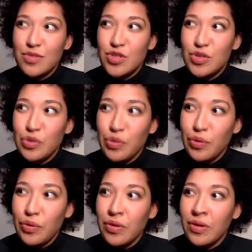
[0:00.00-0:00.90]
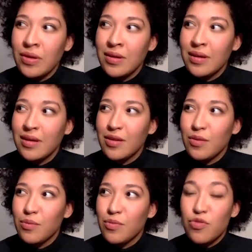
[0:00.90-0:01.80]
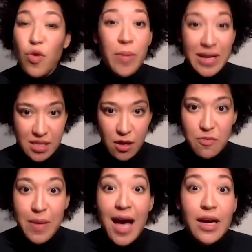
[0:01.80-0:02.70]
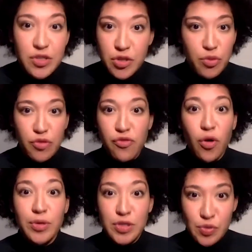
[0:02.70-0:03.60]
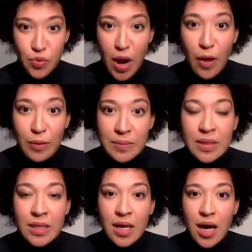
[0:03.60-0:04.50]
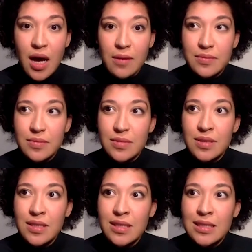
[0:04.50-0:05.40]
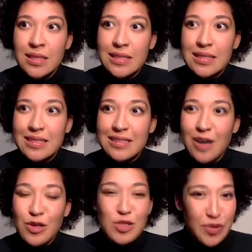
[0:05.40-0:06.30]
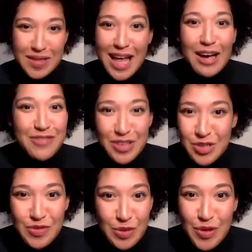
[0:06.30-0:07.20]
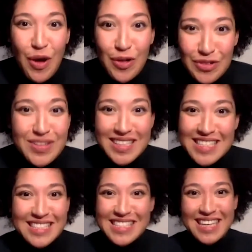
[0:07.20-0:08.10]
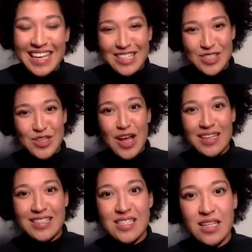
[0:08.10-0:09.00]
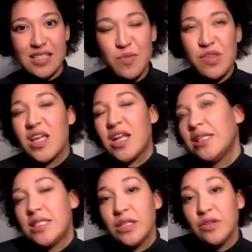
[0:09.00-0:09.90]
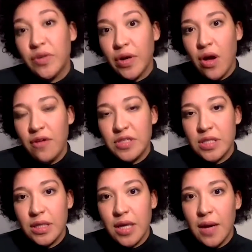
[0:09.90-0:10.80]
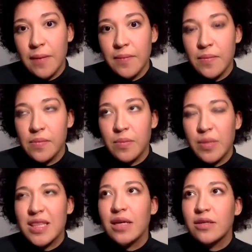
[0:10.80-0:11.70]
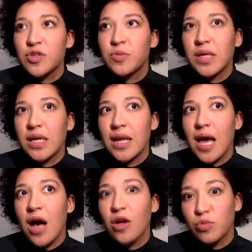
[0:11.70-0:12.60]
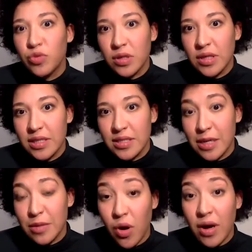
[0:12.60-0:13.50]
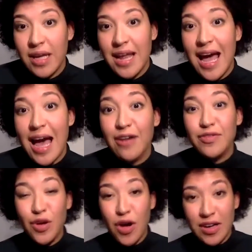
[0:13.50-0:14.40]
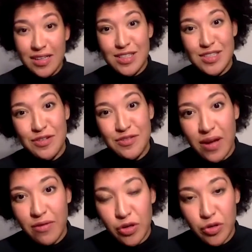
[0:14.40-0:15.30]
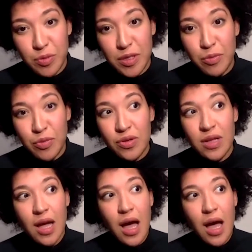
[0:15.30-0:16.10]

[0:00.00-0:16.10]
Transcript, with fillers: to throw myself back into the performance right. realm. Um, right. Also with live interview and all of this, it's like it's not it's not something that I did very often. Um, but then to be in Aalborg in Denmark and have an audience of 500 people,